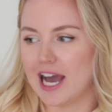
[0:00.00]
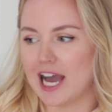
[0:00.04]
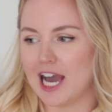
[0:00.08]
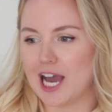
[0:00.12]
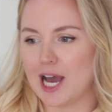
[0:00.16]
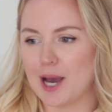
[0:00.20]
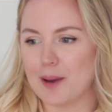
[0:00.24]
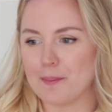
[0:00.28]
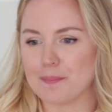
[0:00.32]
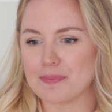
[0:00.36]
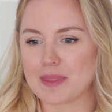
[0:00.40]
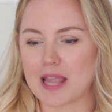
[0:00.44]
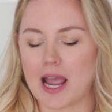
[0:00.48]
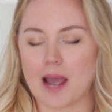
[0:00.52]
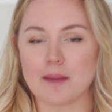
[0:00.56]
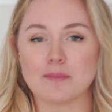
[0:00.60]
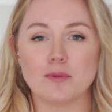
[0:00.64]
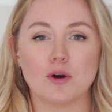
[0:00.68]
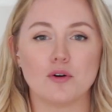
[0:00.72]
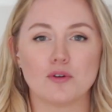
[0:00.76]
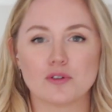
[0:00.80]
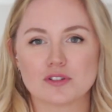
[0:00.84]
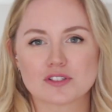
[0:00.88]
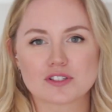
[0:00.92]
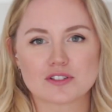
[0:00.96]

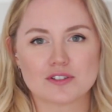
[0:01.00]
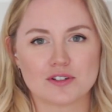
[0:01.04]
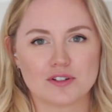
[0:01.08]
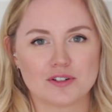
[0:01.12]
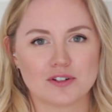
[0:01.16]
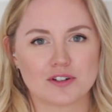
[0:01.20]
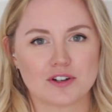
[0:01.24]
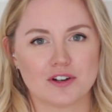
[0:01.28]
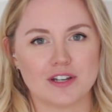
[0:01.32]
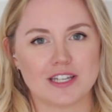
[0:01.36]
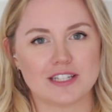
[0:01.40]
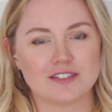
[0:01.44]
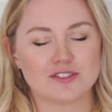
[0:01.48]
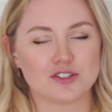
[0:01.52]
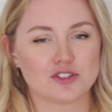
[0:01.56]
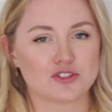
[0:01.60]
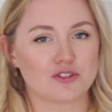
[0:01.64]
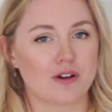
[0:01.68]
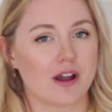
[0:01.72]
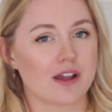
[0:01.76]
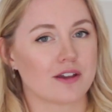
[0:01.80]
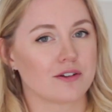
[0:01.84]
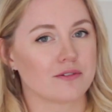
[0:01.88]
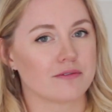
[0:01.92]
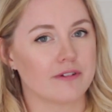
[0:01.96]
I'm also going to
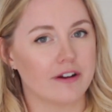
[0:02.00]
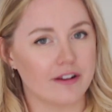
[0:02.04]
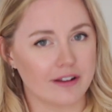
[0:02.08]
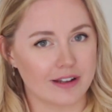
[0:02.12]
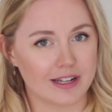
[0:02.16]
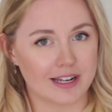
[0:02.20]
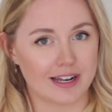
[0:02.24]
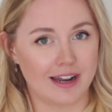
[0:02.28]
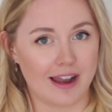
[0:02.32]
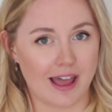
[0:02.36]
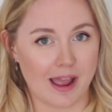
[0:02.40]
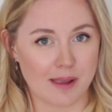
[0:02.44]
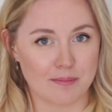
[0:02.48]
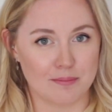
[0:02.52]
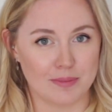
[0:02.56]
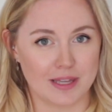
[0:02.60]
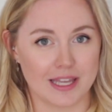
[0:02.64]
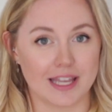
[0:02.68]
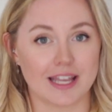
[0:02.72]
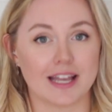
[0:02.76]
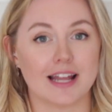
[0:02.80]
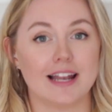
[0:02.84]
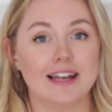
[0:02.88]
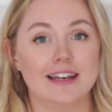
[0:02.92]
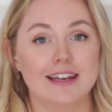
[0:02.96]
try rock
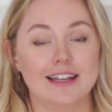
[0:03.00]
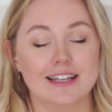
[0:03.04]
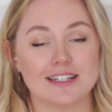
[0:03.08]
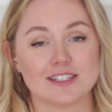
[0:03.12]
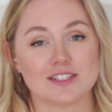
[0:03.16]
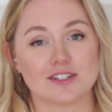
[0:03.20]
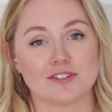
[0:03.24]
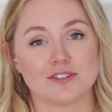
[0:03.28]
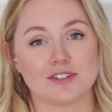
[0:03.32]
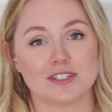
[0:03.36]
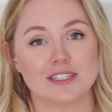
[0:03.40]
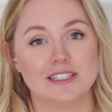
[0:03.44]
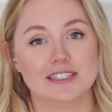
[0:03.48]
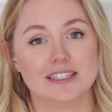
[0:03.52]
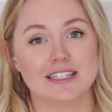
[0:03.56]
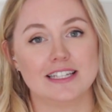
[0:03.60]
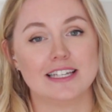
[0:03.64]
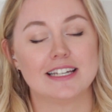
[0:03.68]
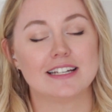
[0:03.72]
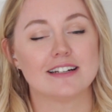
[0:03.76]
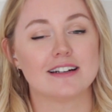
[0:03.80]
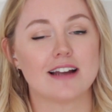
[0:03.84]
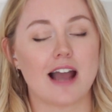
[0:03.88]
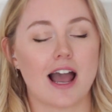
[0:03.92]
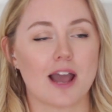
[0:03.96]
climbing later on the
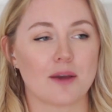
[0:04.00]
year.